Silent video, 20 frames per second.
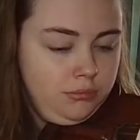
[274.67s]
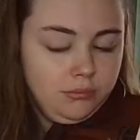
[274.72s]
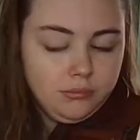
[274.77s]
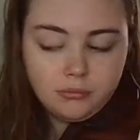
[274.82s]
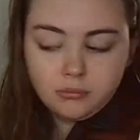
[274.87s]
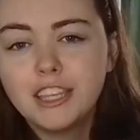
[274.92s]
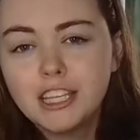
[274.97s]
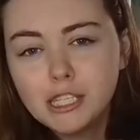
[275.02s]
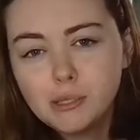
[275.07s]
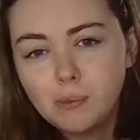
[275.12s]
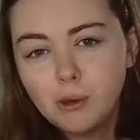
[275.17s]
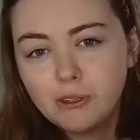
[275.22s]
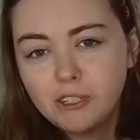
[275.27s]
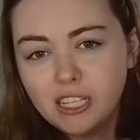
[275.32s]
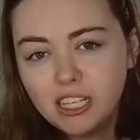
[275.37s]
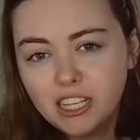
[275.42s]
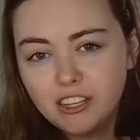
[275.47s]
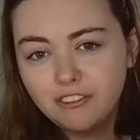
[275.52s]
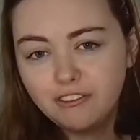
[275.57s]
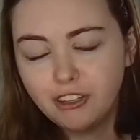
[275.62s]
This
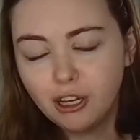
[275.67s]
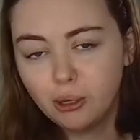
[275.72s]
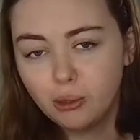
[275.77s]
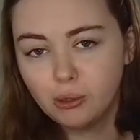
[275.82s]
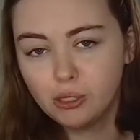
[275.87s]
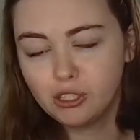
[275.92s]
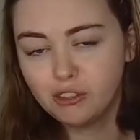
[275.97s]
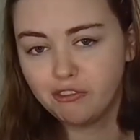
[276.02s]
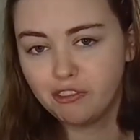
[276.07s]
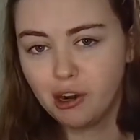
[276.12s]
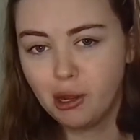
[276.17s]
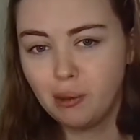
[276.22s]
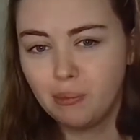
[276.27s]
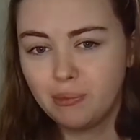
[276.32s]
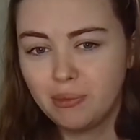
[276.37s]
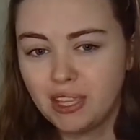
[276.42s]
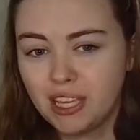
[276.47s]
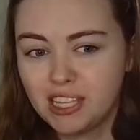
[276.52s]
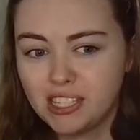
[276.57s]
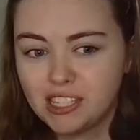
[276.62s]
motif goes from
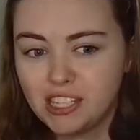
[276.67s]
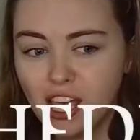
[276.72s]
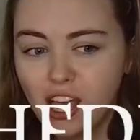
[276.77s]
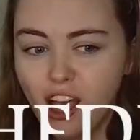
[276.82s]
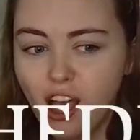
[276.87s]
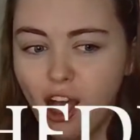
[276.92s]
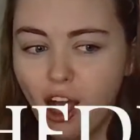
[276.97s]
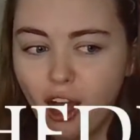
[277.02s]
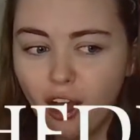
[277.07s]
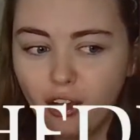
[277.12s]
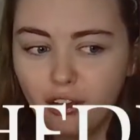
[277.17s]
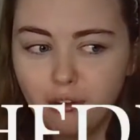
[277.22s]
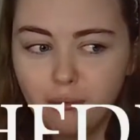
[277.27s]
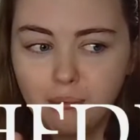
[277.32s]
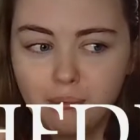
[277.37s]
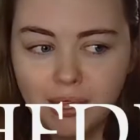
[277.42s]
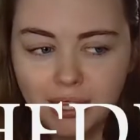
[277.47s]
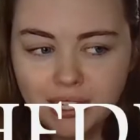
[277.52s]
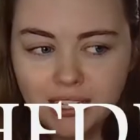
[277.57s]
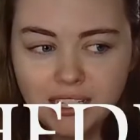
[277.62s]
this
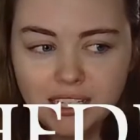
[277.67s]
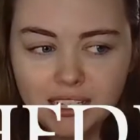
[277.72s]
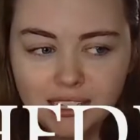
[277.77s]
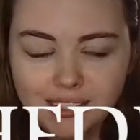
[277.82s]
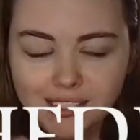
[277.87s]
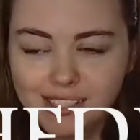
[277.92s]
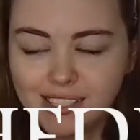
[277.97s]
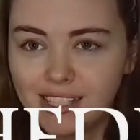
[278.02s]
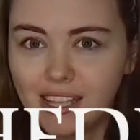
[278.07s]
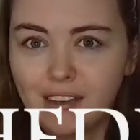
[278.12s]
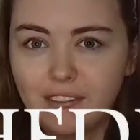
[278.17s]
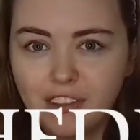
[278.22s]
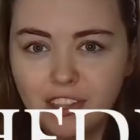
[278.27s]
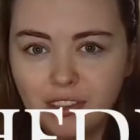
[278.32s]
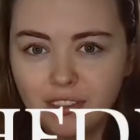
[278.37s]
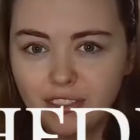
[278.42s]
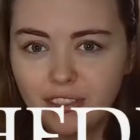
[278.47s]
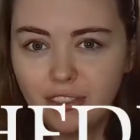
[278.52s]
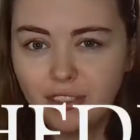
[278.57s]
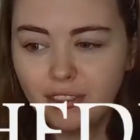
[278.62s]
augmented seventh,
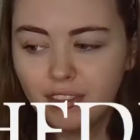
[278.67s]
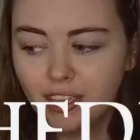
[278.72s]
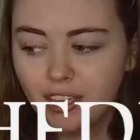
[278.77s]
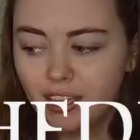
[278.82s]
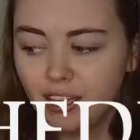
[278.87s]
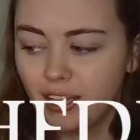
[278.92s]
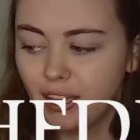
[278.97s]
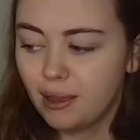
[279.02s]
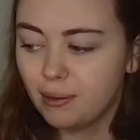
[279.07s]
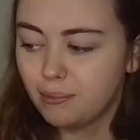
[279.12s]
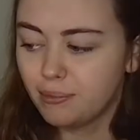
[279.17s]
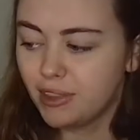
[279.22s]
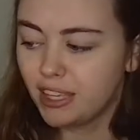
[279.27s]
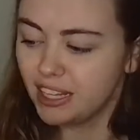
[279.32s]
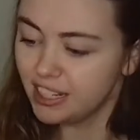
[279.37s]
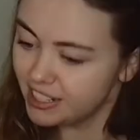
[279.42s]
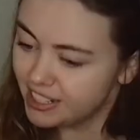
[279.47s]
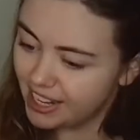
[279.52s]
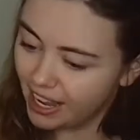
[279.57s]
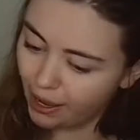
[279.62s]
then
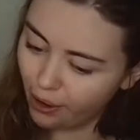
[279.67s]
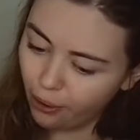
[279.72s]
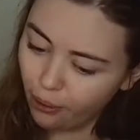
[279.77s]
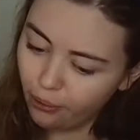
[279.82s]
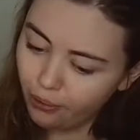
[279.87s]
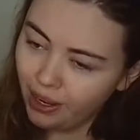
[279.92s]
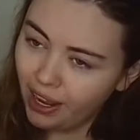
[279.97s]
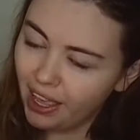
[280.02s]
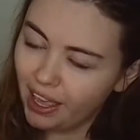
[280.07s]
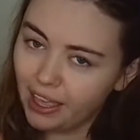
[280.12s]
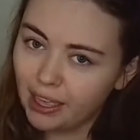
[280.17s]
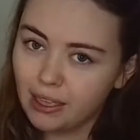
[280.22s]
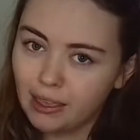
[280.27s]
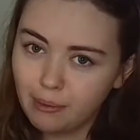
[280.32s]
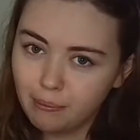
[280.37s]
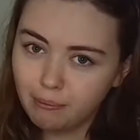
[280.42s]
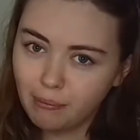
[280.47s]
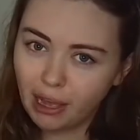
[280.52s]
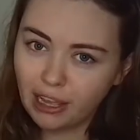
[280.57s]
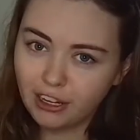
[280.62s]
down a
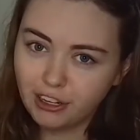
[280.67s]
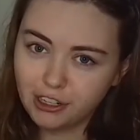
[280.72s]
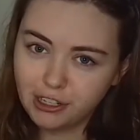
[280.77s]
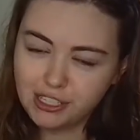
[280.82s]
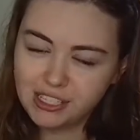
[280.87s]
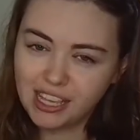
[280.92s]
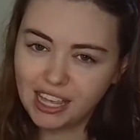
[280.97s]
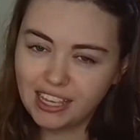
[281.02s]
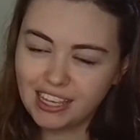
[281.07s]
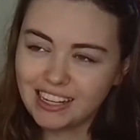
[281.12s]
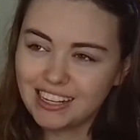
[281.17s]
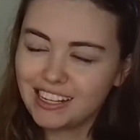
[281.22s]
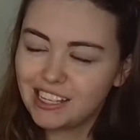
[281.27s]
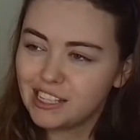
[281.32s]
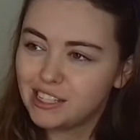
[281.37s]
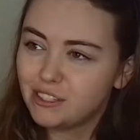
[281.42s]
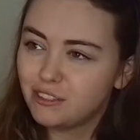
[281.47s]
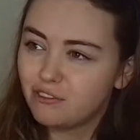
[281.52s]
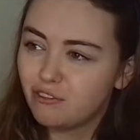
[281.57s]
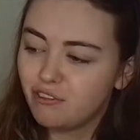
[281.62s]
minor second.
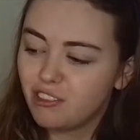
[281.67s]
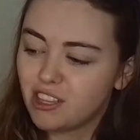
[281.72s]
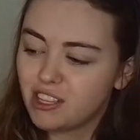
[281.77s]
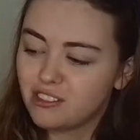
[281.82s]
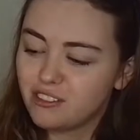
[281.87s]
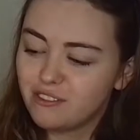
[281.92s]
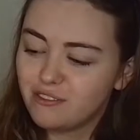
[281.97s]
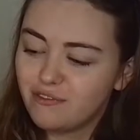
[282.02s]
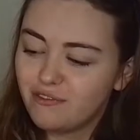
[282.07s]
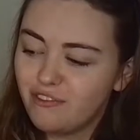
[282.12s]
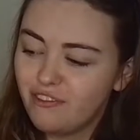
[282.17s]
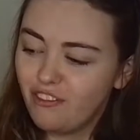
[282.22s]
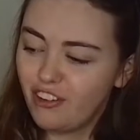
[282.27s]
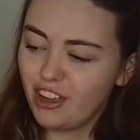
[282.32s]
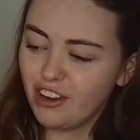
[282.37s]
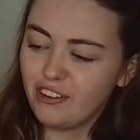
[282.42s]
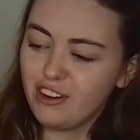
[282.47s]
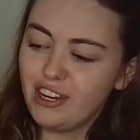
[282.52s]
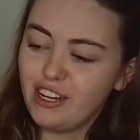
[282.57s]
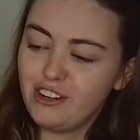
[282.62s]
It's this
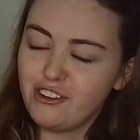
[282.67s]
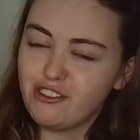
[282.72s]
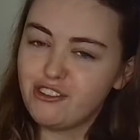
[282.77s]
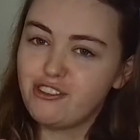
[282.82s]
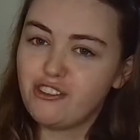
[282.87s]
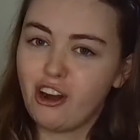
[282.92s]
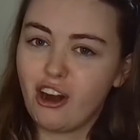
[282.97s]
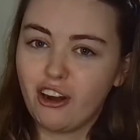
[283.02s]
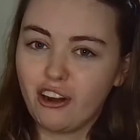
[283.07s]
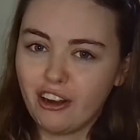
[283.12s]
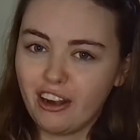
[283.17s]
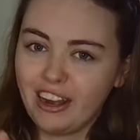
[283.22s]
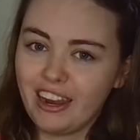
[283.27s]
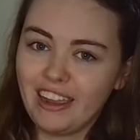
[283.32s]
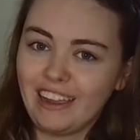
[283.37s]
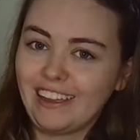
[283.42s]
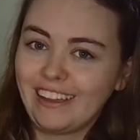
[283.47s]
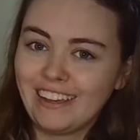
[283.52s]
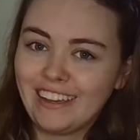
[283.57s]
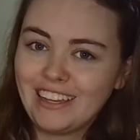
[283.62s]
very
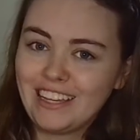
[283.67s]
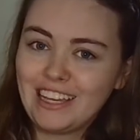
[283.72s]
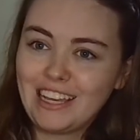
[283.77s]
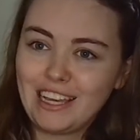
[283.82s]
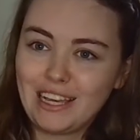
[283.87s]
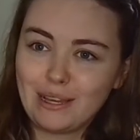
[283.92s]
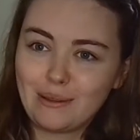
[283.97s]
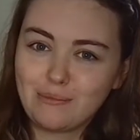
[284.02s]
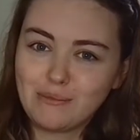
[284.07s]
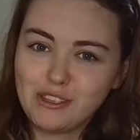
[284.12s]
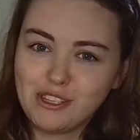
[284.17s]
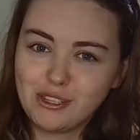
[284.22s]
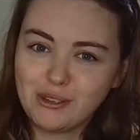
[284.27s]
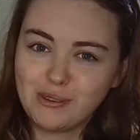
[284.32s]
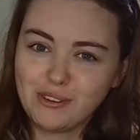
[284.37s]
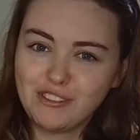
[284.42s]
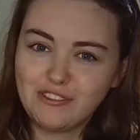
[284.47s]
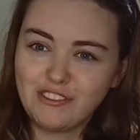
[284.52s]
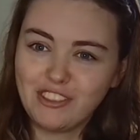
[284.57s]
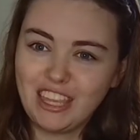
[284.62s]
jarring sort
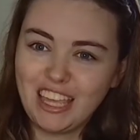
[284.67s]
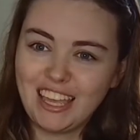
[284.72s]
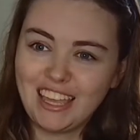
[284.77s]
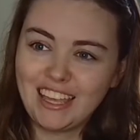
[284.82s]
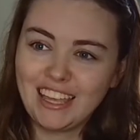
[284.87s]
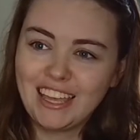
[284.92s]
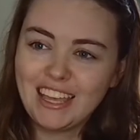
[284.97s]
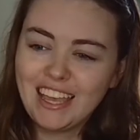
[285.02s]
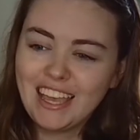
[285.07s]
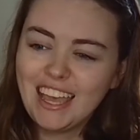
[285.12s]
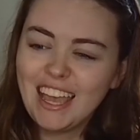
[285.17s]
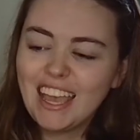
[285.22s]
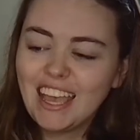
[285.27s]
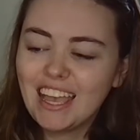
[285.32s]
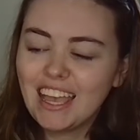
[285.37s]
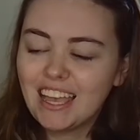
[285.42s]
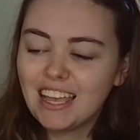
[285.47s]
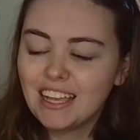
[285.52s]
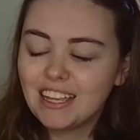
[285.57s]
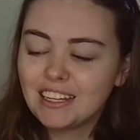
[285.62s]
of thing.
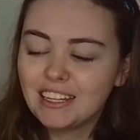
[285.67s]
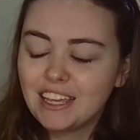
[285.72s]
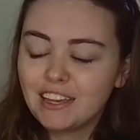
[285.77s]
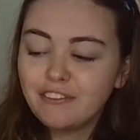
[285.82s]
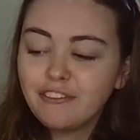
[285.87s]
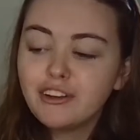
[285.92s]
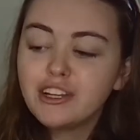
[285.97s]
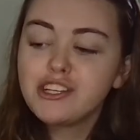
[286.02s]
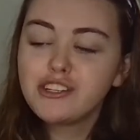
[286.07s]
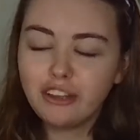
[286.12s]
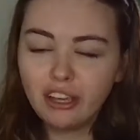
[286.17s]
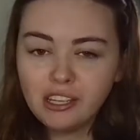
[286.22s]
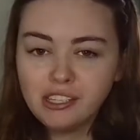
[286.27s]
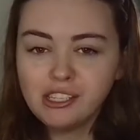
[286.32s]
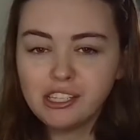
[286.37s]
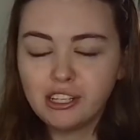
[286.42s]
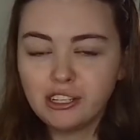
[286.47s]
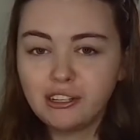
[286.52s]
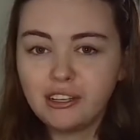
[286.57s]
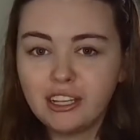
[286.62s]
And if we just
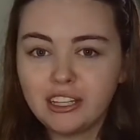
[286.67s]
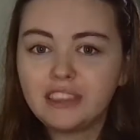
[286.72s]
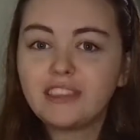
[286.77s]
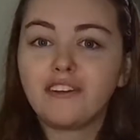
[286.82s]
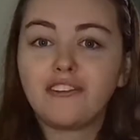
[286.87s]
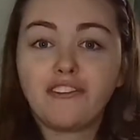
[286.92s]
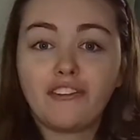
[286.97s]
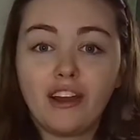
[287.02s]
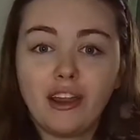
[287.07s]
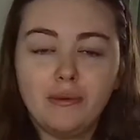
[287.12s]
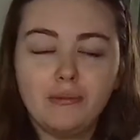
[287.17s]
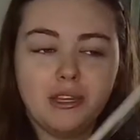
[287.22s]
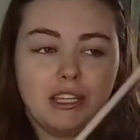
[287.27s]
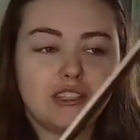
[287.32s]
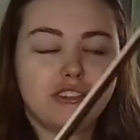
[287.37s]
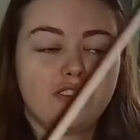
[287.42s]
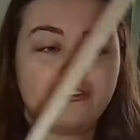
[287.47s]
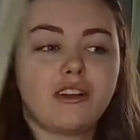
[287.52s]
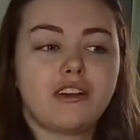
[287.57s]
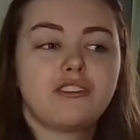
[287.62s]
look at the framing
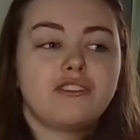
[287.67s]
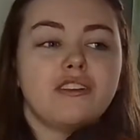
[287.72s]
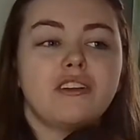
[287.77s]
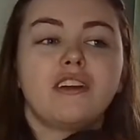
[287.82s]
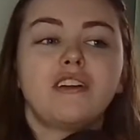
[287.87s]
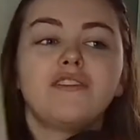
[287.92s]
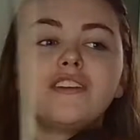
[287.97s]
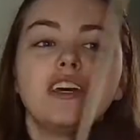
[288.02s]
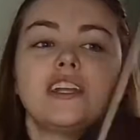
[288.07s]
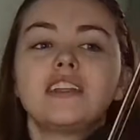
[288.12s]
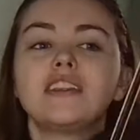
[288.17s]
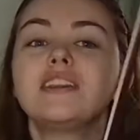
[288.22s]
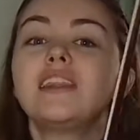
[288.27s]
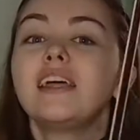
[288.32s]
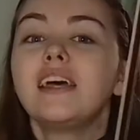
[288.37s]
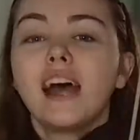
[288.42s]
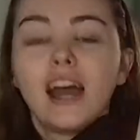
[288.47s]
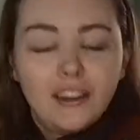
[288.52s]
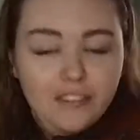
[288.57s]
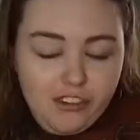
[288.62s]
structure of it,
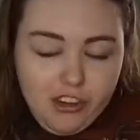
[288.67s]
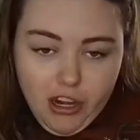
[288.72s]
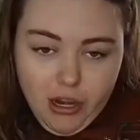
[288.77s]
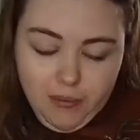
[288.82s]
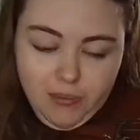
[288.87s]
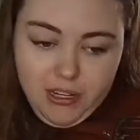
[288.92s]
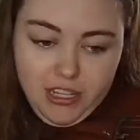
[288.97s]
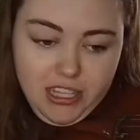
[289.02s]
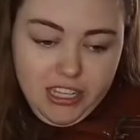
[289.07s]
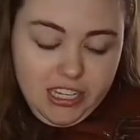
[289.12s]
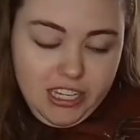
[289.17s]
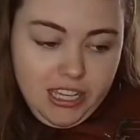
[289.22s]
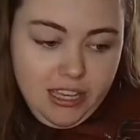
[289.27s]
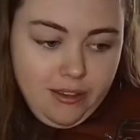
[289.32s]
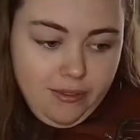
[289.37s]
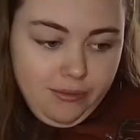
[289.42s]
the F sharp to the D,